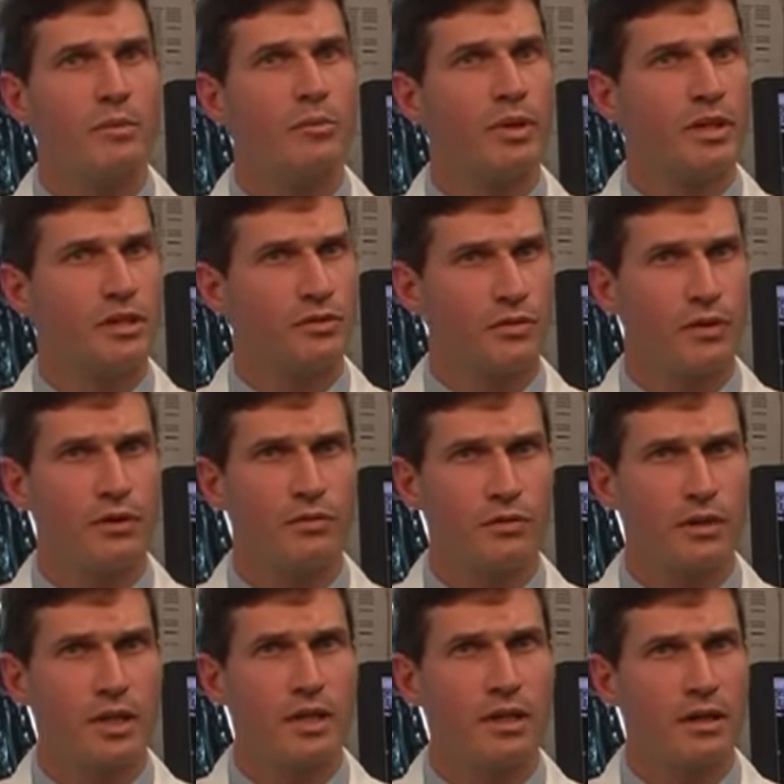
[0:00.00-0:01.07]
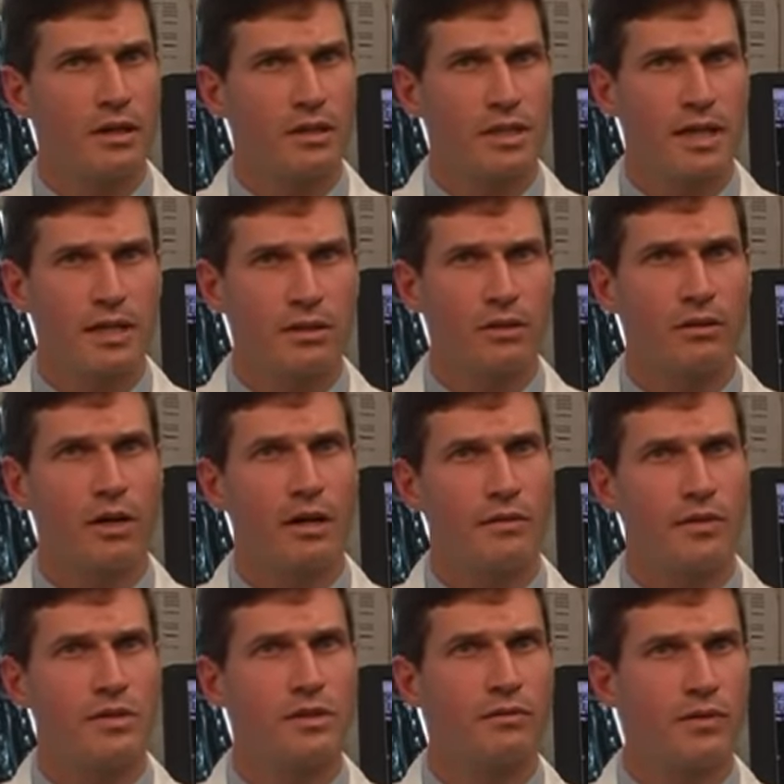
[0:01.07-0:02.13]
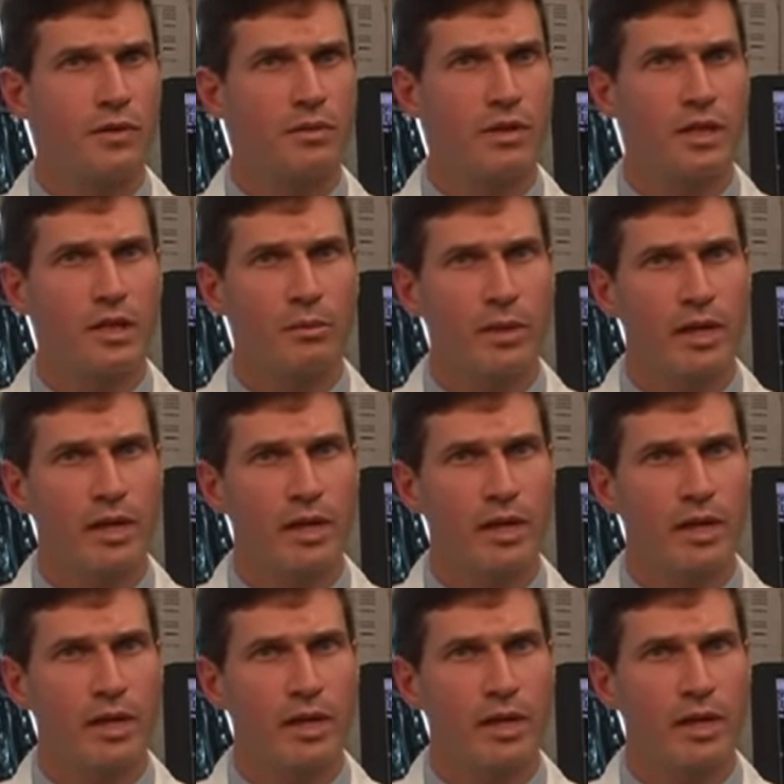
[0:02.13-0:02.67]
Please feel free to contact our office if you think you may